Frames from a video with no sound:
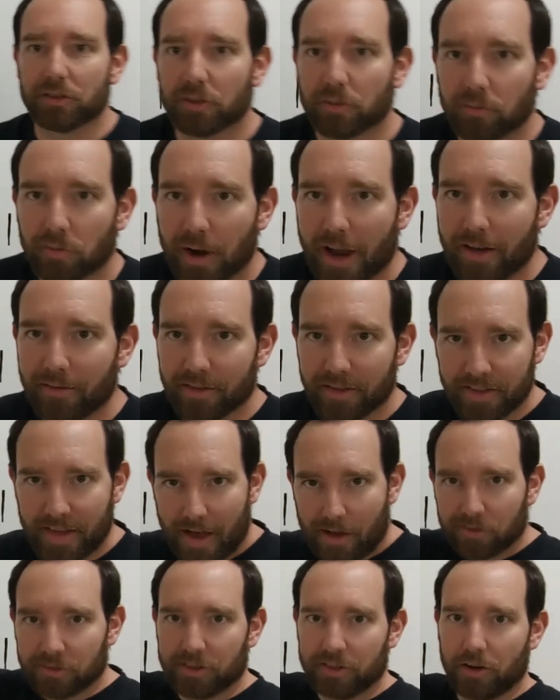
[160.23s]
So if we have
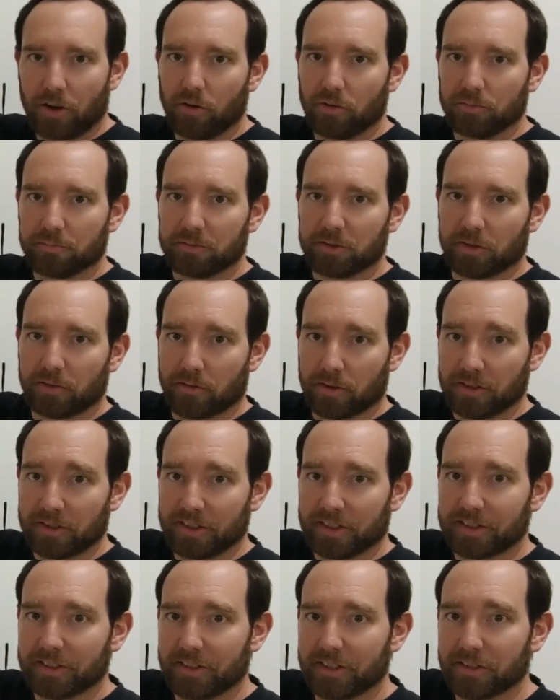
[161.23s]
1,000 ohms of
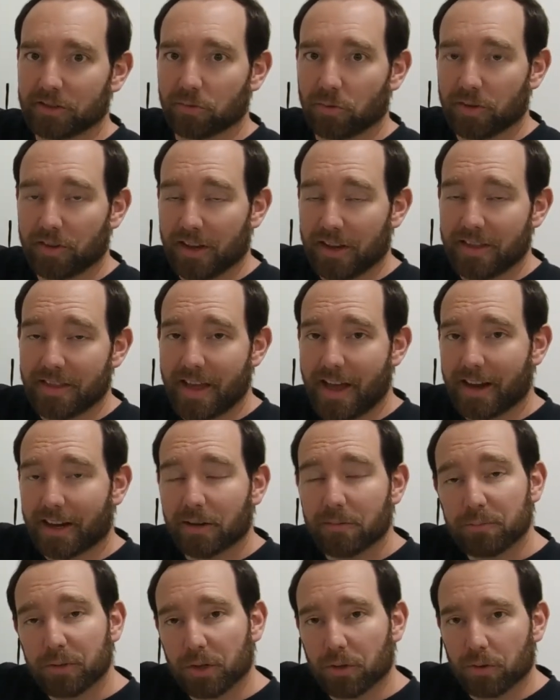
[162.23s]
resistance within that
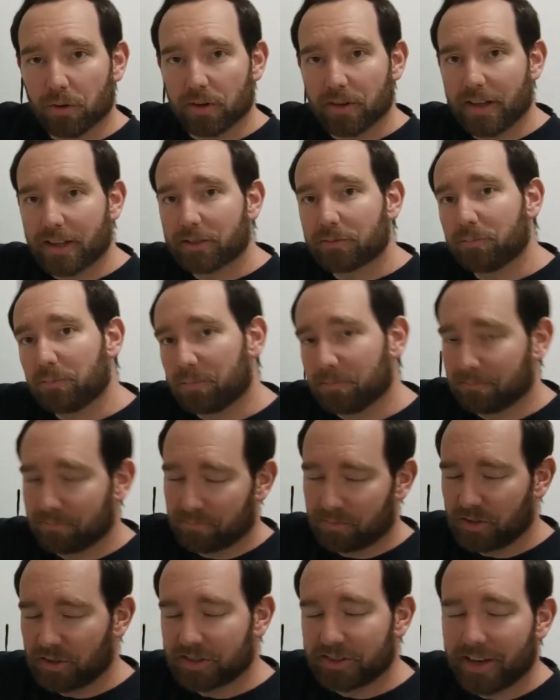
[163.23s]
computer, that
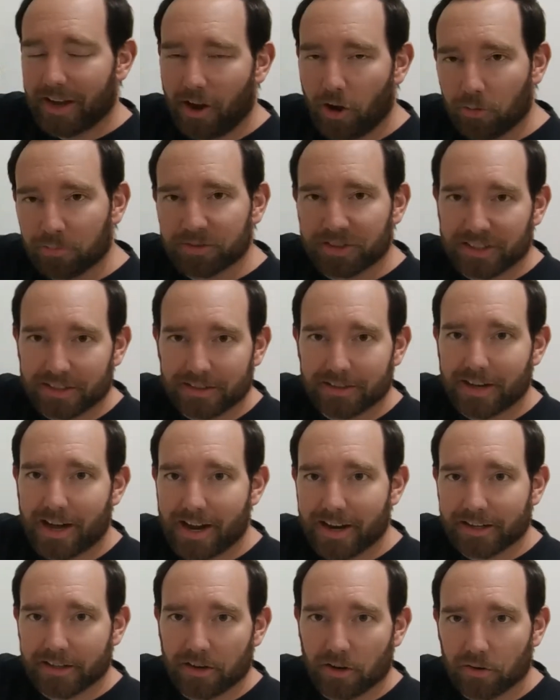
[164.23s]
just helps it
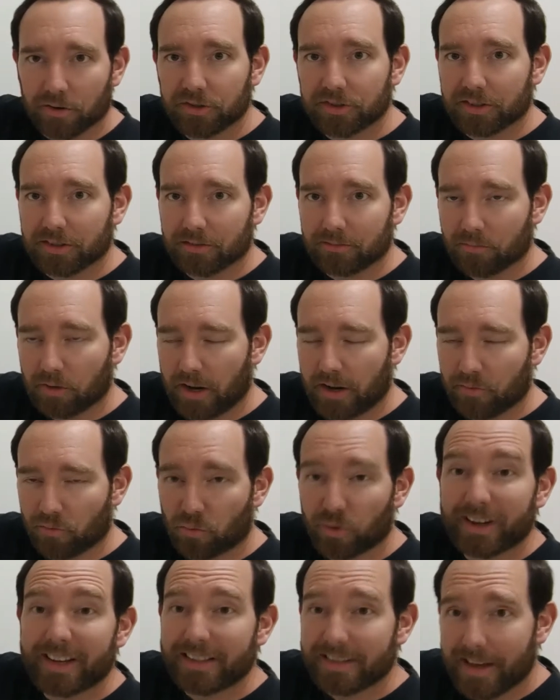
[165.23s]
diagnose and
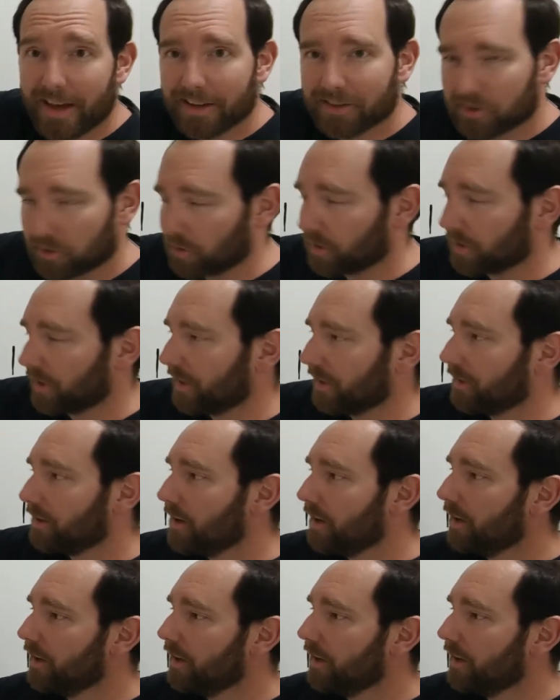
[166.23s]
read that circuit.